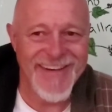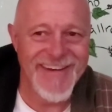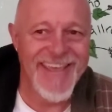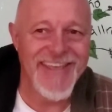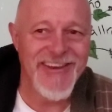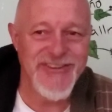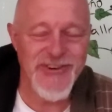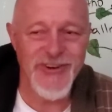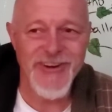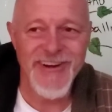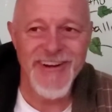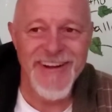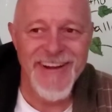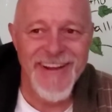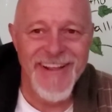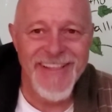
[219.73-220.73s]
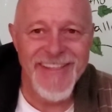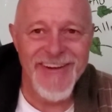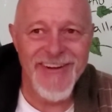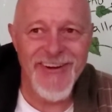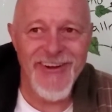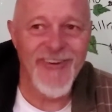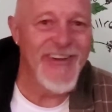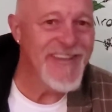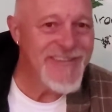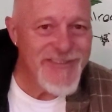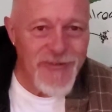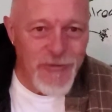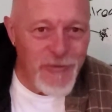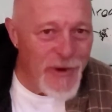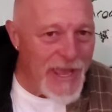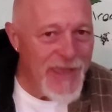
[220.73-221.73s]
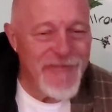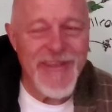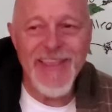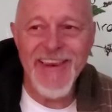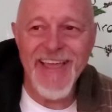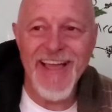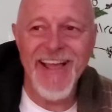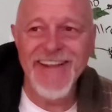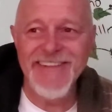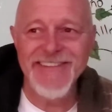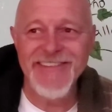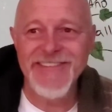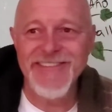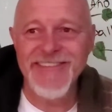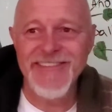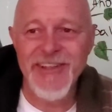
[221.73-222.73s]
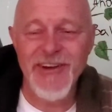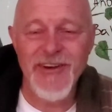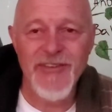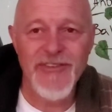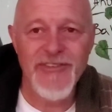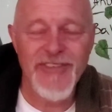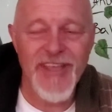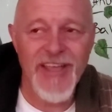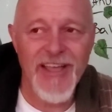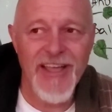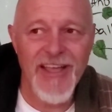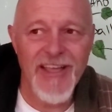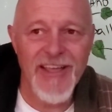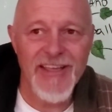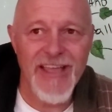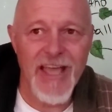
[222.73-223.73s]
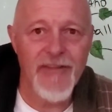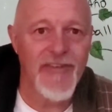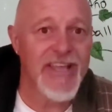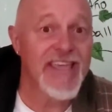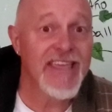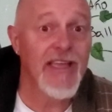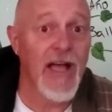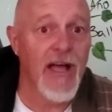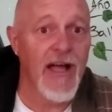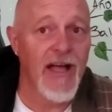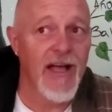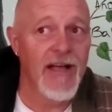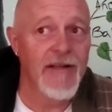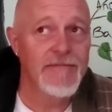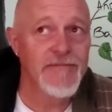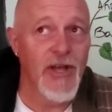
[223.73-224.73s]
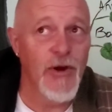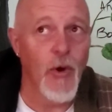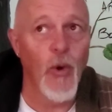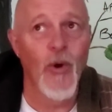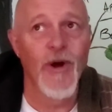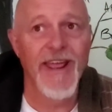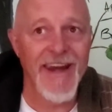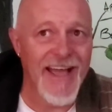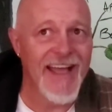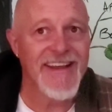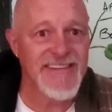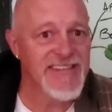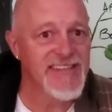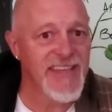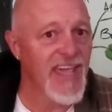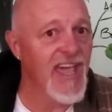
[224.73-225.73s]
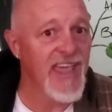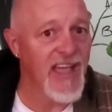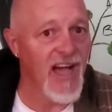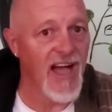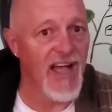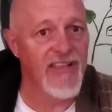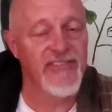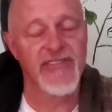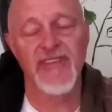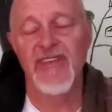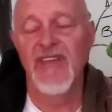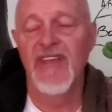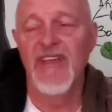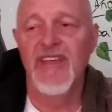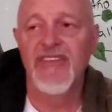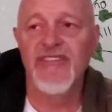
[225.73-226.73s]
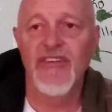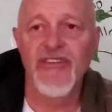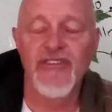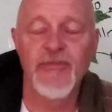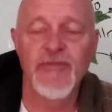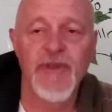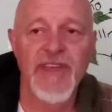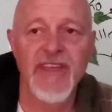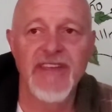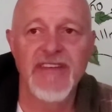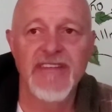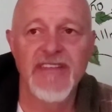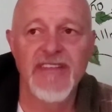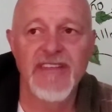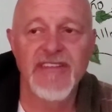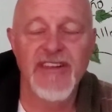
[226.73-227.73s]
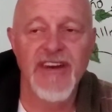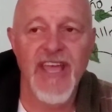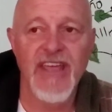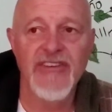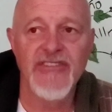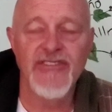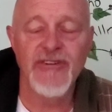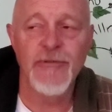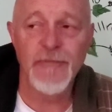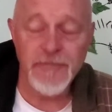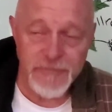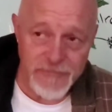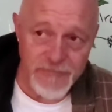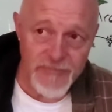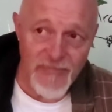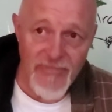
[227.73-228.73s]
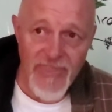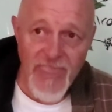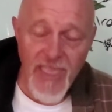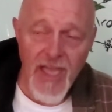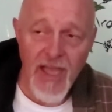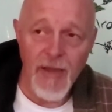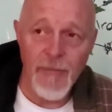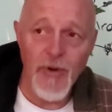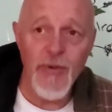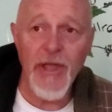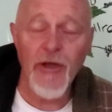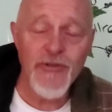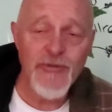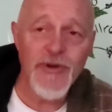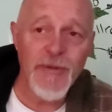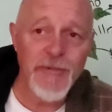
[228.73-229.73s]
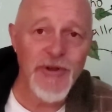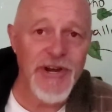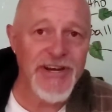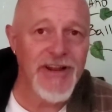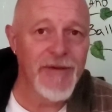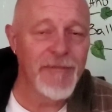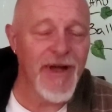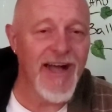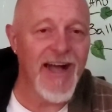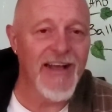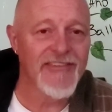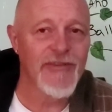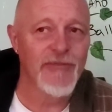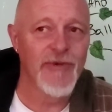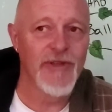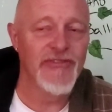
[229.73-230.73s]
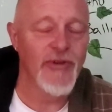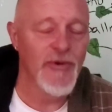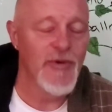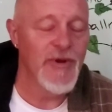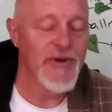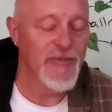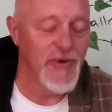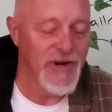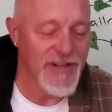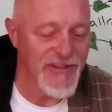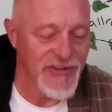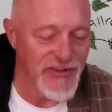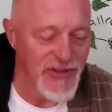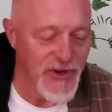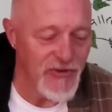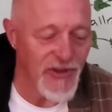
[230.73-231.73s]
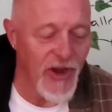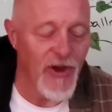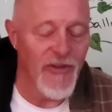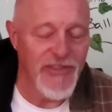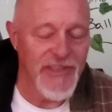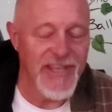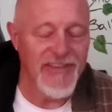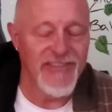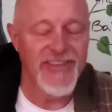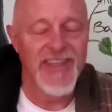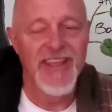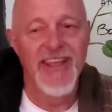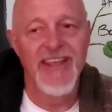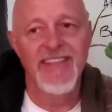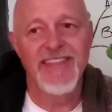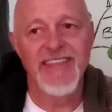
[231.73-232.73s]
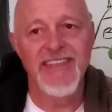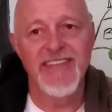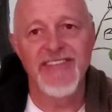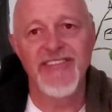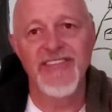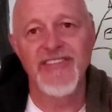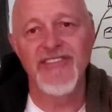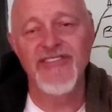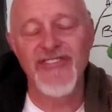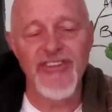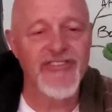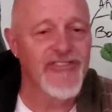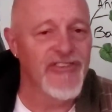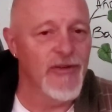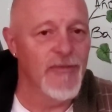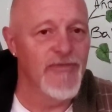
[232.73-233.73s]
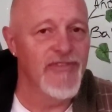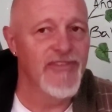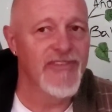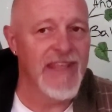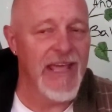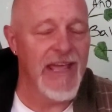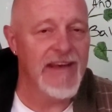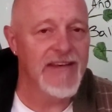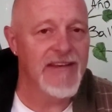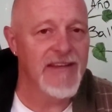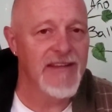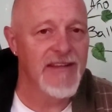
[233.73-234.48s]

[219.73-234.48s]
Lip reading: nature. There are always wavy lines. There's kind of an organized chaos, so to speak, to nature. But we always want to put it in a box, and so we want to use all these systems that